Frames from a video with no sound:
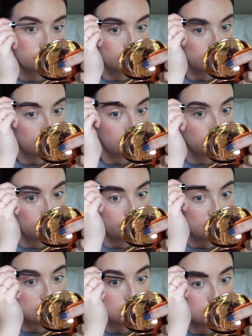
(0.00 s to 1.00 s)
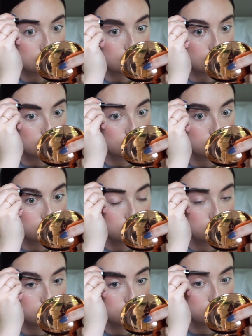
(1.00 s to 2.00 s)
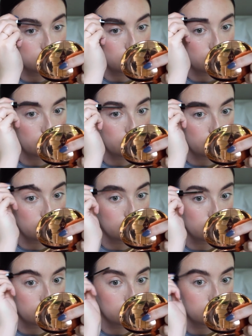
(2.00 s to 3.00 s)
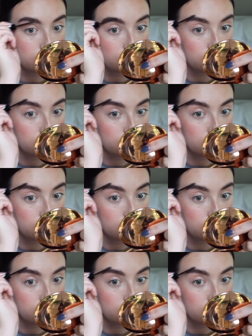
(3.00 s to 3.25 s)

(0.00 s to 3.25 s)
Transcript: like get it on my skin. And